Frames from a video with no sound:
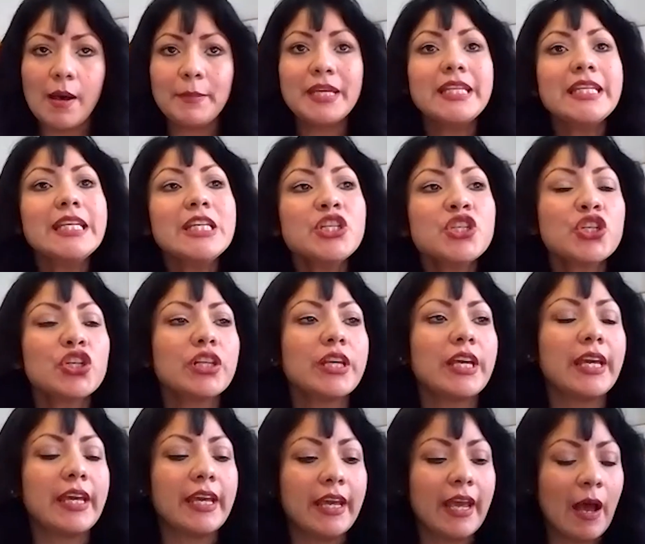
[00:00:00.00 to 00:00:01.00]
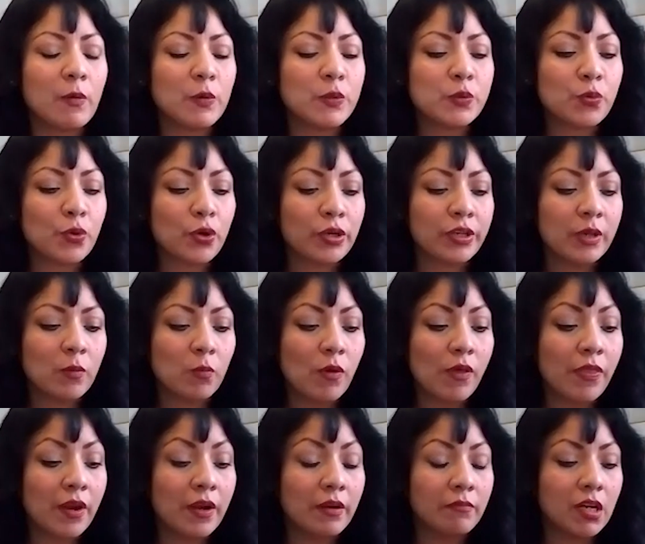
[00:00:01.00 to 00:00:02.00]
Initially, I was working
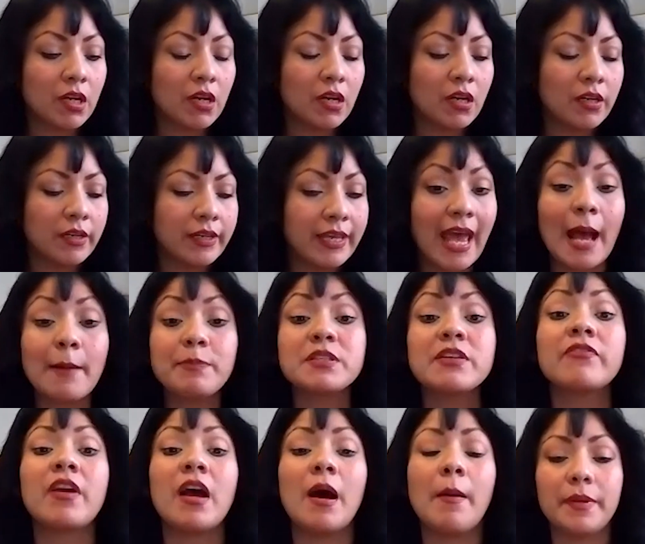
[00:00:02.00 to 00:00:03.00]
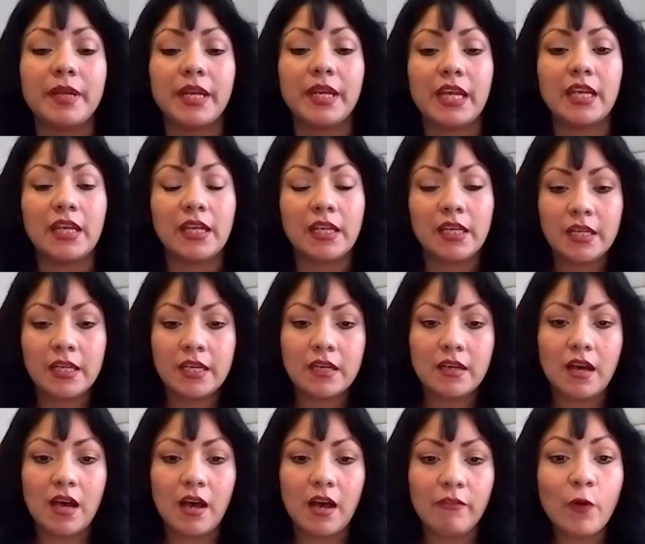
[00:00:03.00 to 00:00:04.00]
with a captive company,
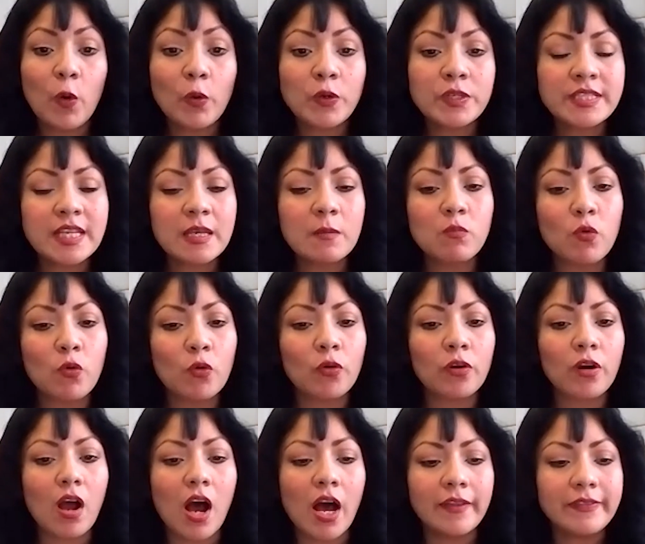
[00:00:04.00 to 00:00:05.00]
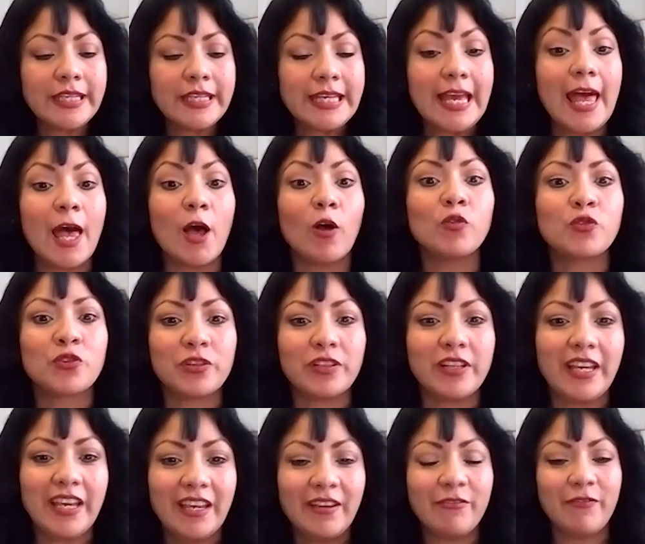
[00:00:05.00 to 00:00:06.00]
focusing more on the
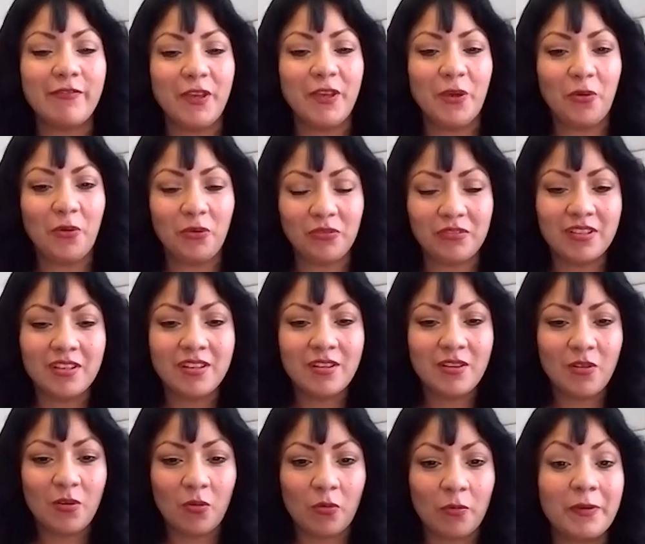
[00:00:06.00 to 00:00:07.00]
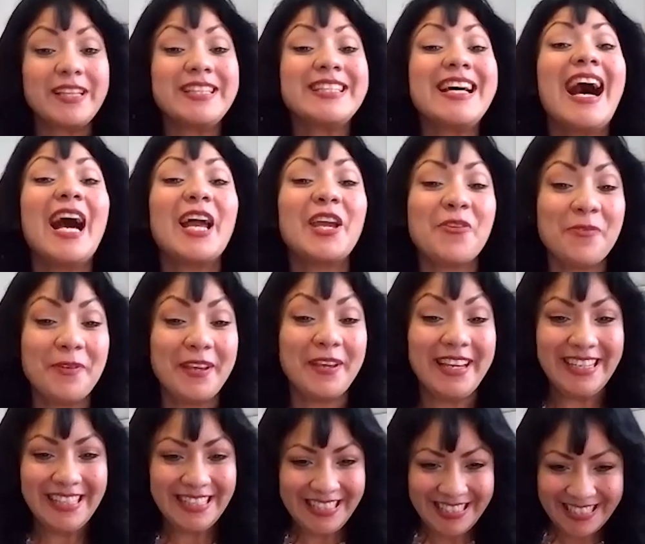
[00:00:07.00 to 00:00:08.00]
elderly field or
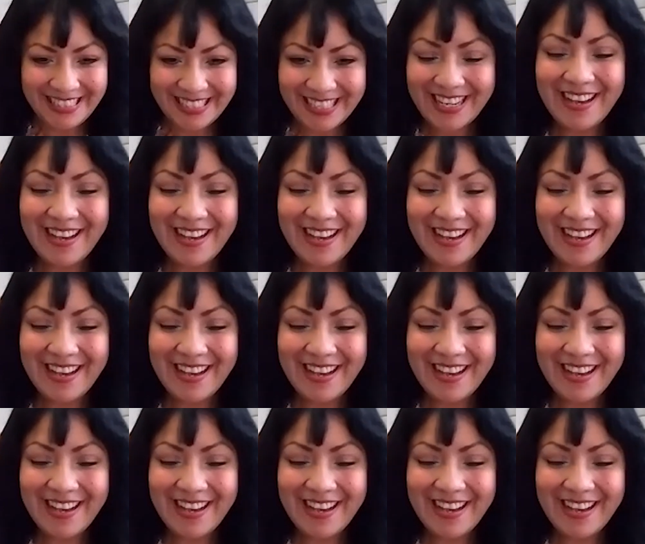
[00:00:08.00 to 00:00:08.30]
retirees.